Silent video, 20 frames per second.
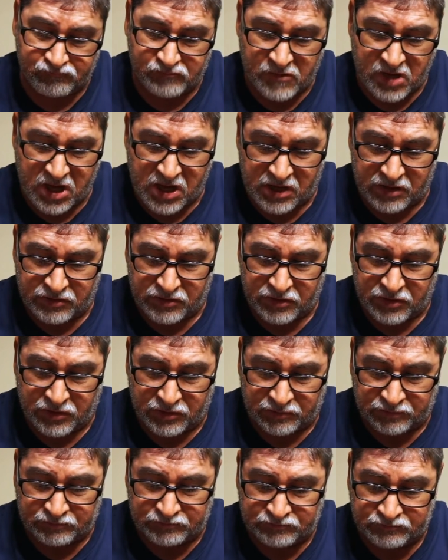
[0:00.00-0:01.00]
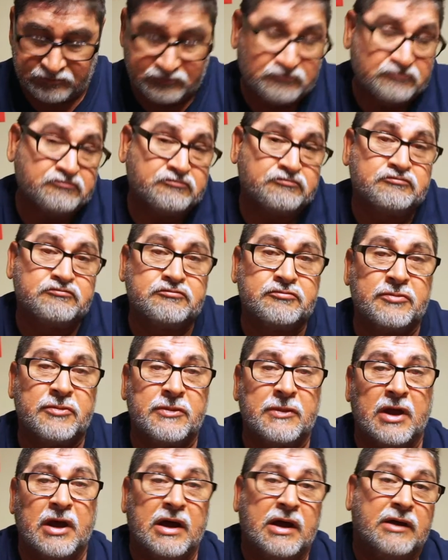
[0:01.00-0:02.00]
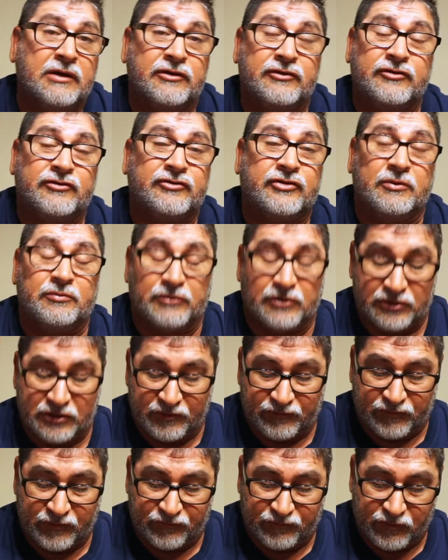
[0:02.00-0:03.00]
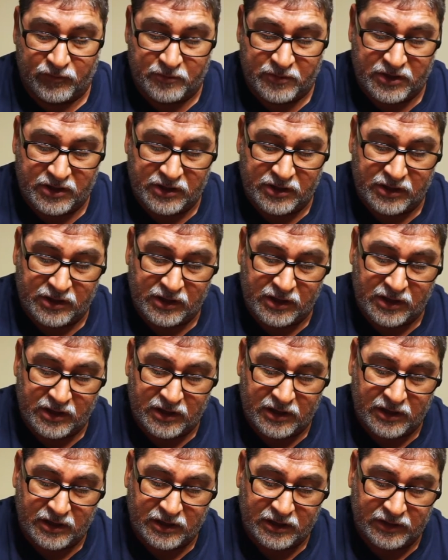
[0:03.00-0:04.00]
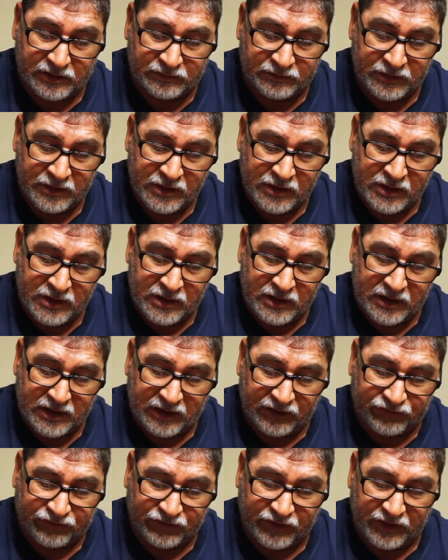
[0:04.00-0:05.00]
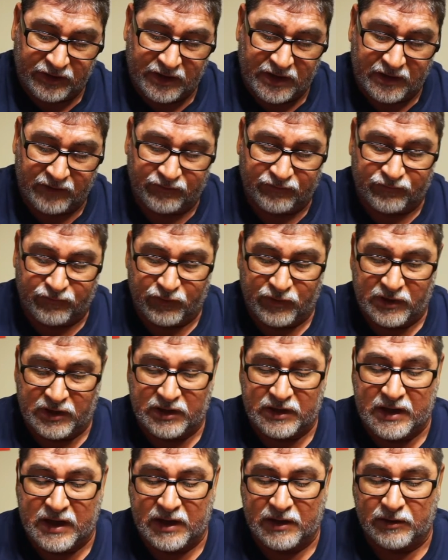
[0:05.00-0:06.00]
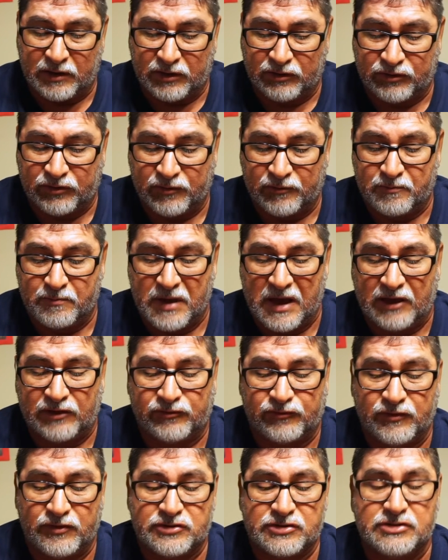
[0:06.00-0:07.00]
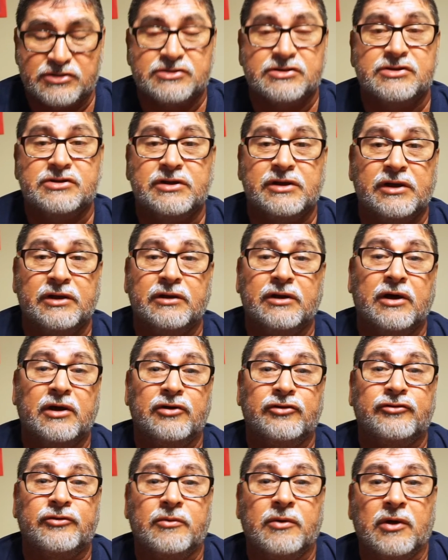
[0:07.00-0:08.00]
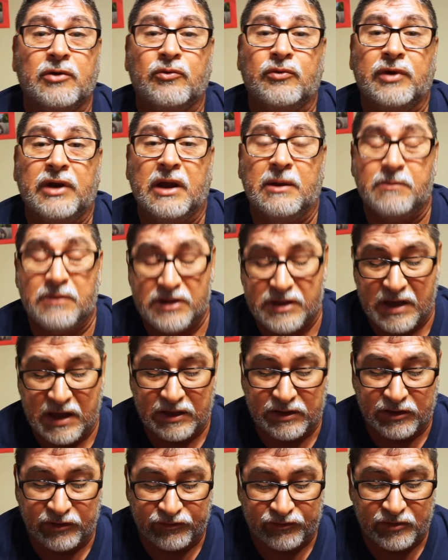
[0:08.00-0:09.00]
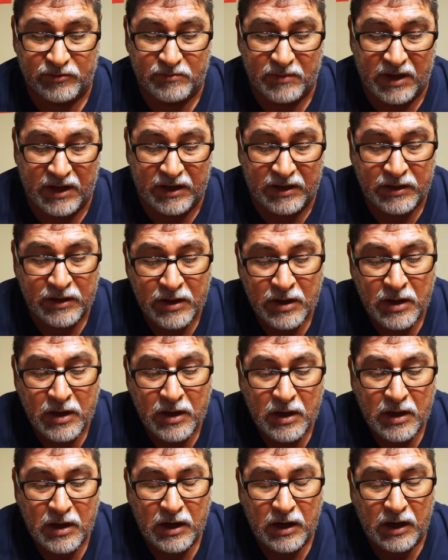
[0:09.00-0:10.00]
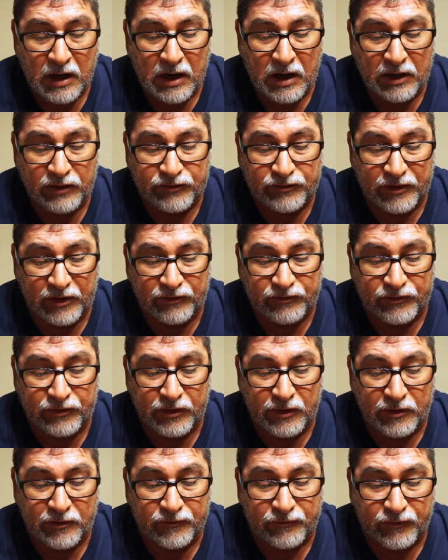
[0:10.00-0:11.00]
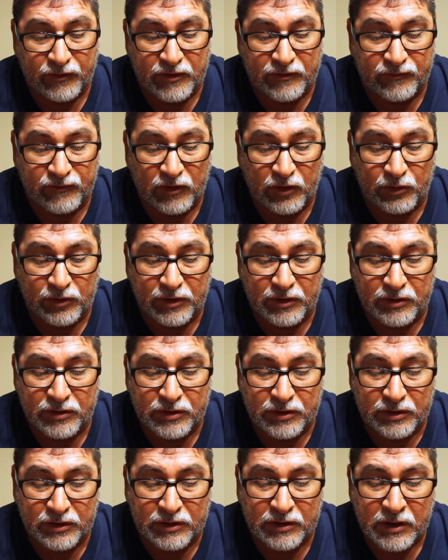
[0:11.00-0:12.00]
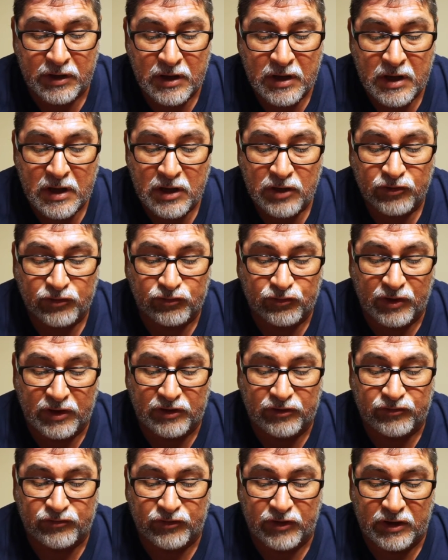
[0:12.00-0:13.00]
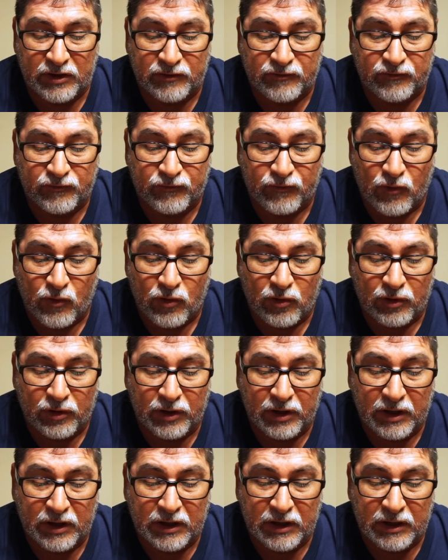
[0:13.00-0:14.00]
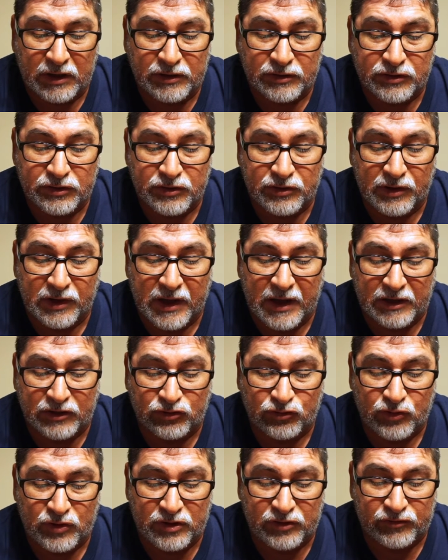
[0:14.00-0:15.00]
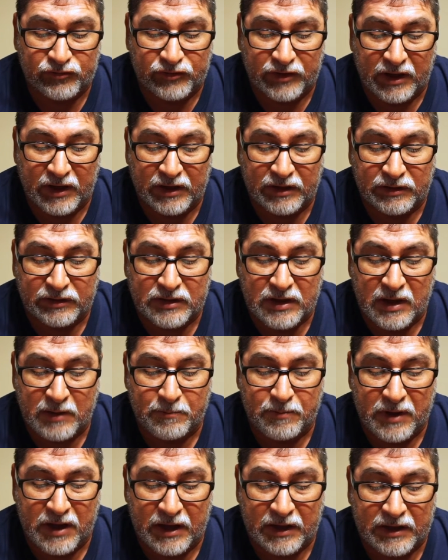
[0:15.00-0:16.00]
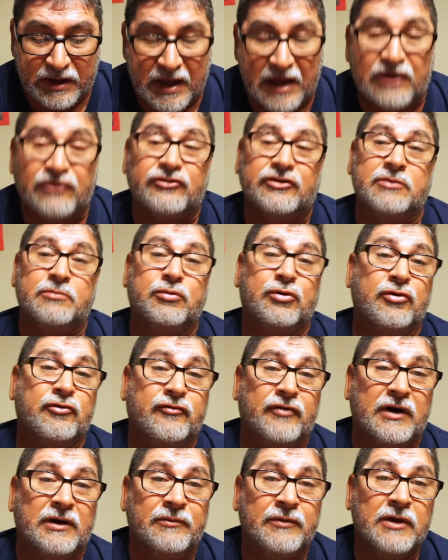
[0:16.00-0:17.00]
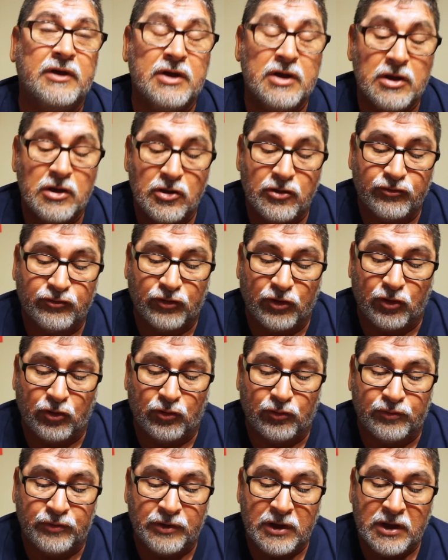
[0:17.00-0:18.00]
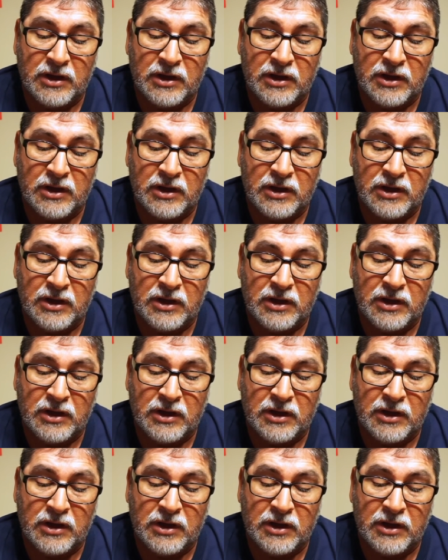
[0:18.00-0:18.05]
It's something different for me. Like I said, I've really gotten into bass fishing since when I began this in May. It says here free floating hook, straight sink for new line twist, and compact casting profile. So